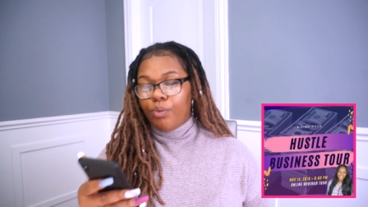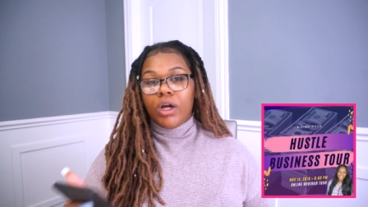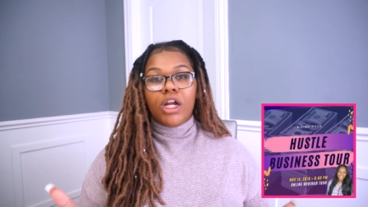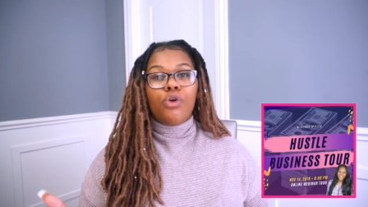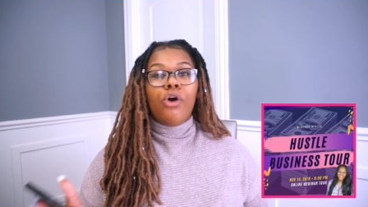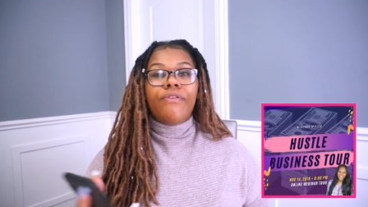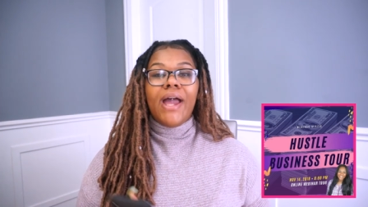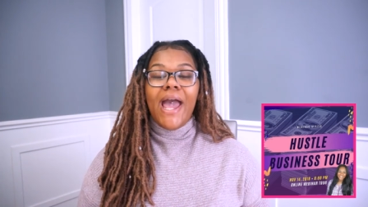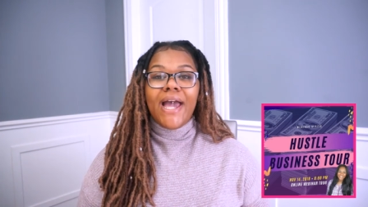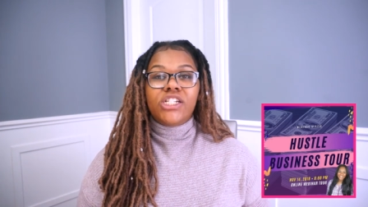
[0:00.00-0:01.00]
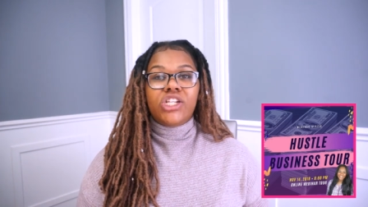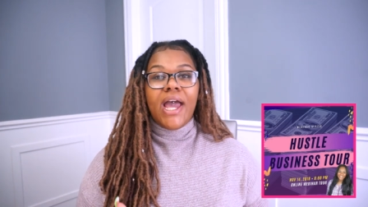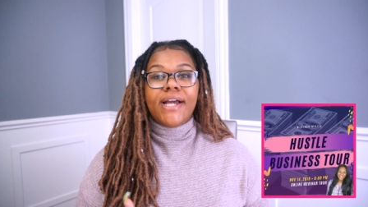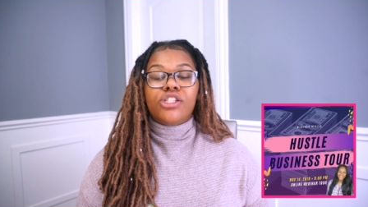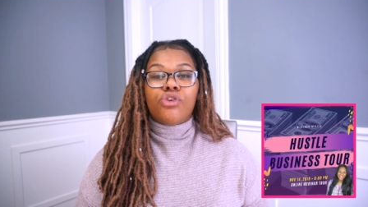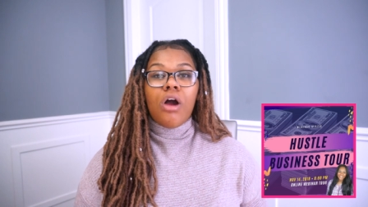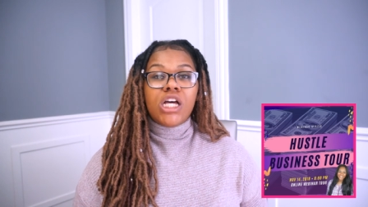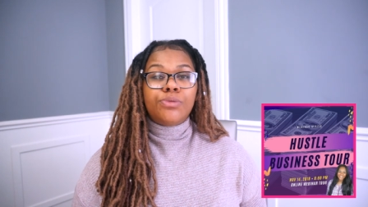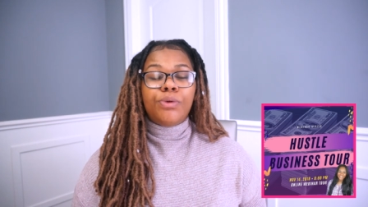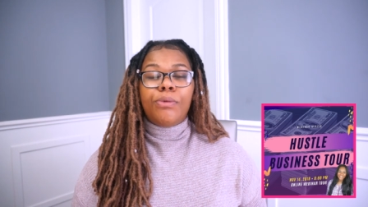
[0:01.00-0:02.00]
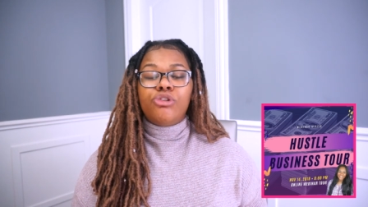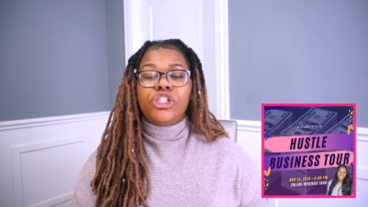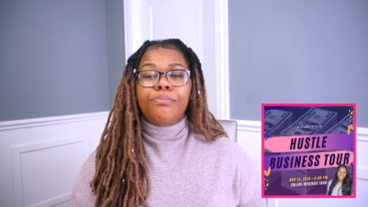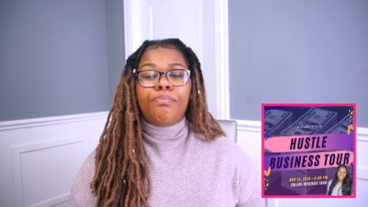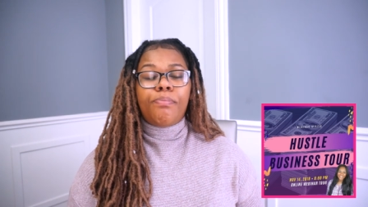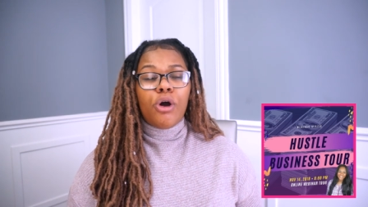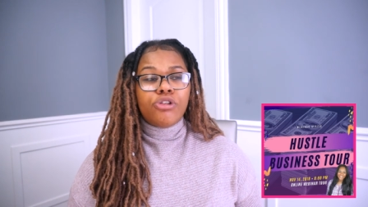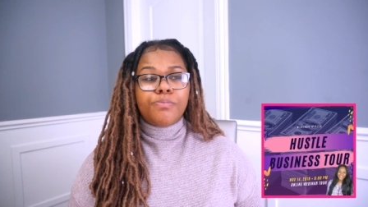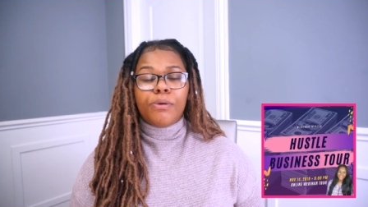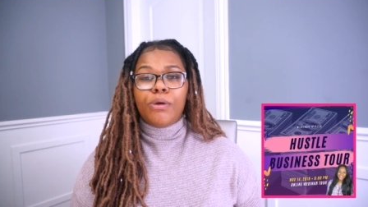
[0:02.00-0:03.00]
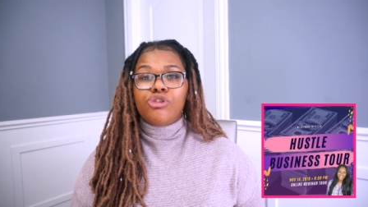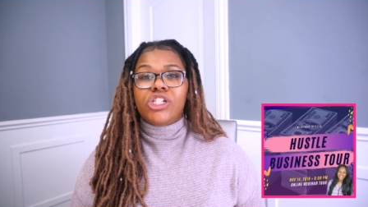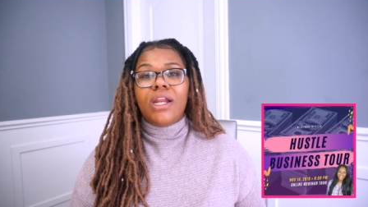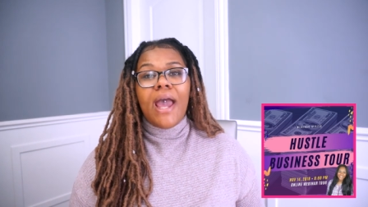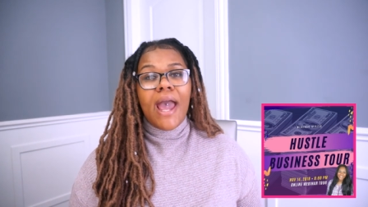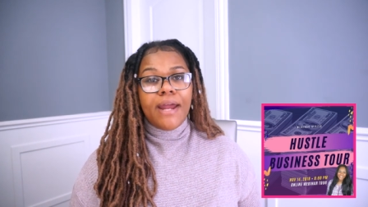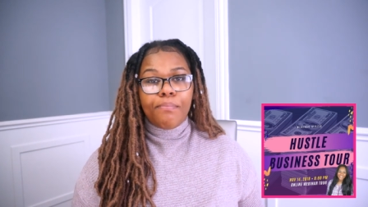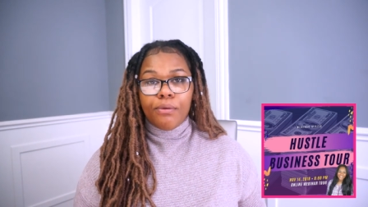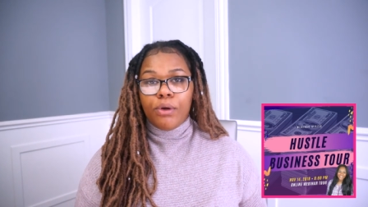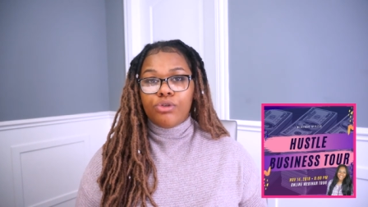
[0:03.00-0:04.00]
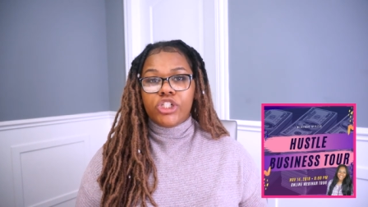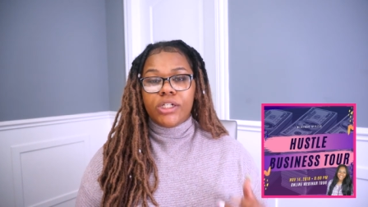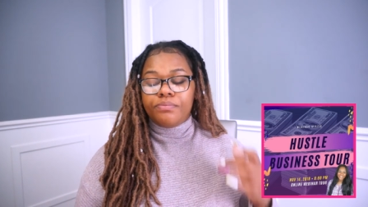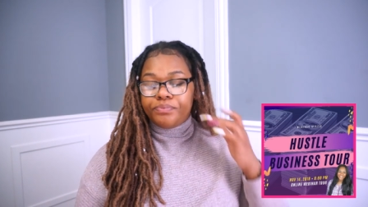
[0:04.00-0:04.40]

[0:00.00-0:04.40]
we're going to go over hashtags, cross promotion, post promotion, ad promotion